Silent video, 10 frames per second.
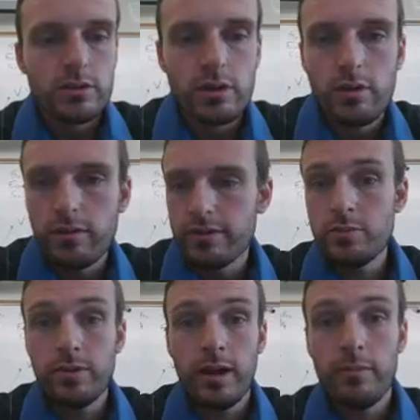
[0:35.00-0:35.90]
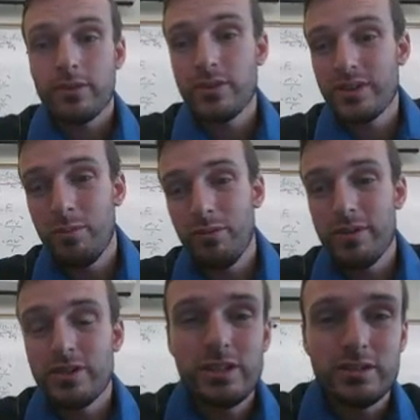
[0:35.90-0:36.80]
So for this problem, there's a couple
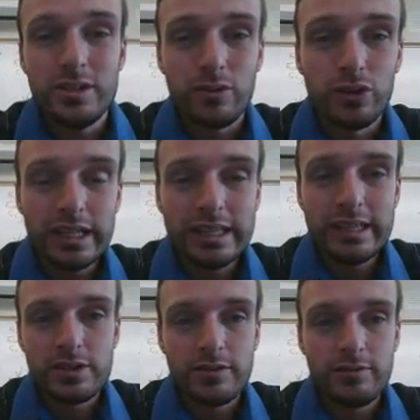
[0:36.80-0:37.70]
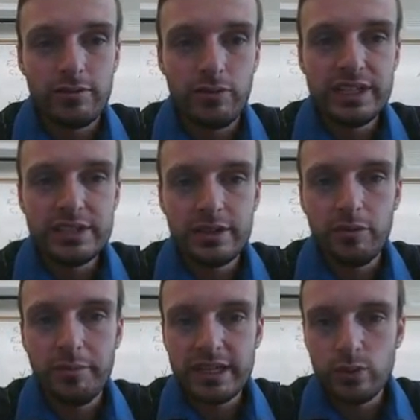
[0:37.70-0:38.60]
things you need to know. Look at this phrase here.
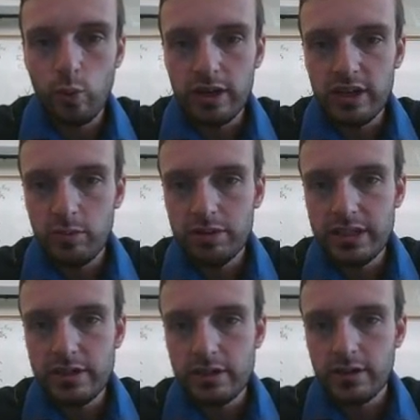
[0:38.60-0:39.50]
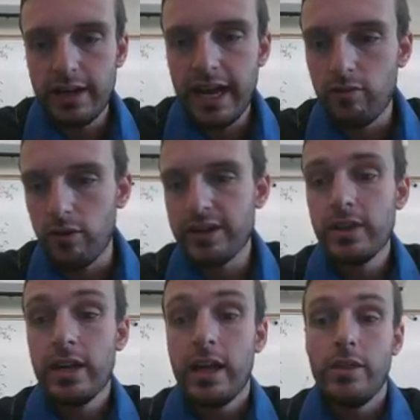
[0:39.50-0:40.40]
It makes one complete turn every.
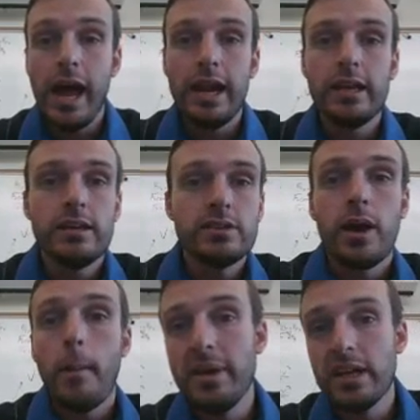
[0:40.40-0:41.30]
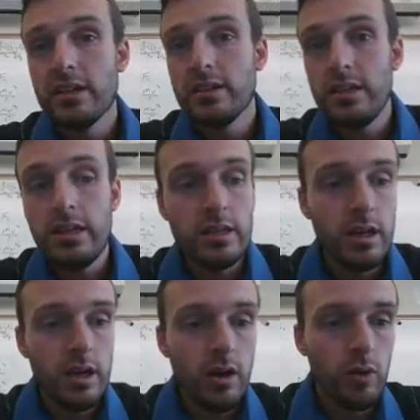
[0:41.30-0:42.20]
That is big T,
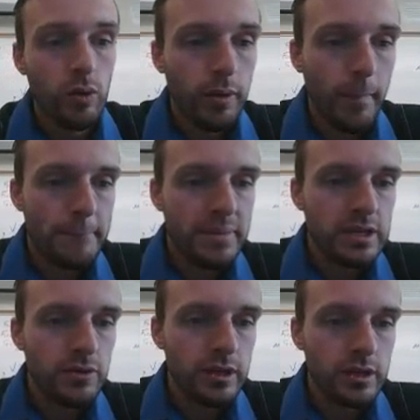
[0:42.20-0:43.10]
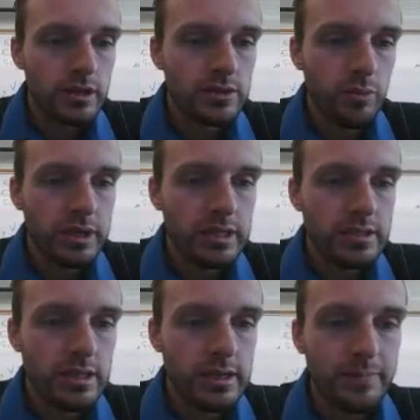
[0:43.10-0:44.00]
or period. So big
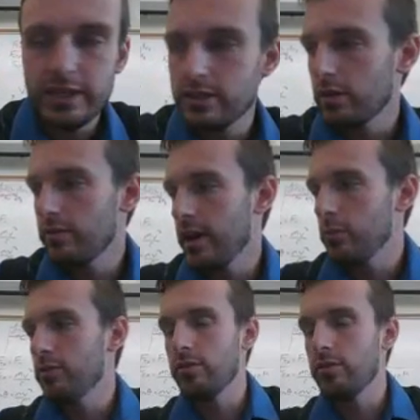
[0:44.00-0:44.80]
T is our variable